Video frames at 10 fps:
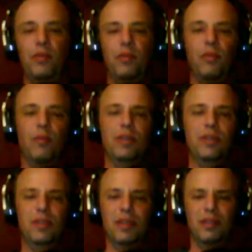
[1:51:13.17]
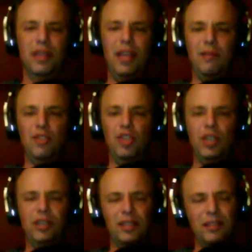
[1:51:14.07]
what is it, the Lamp
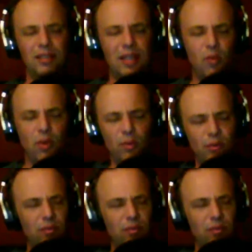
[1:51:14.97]
Genie? Is that where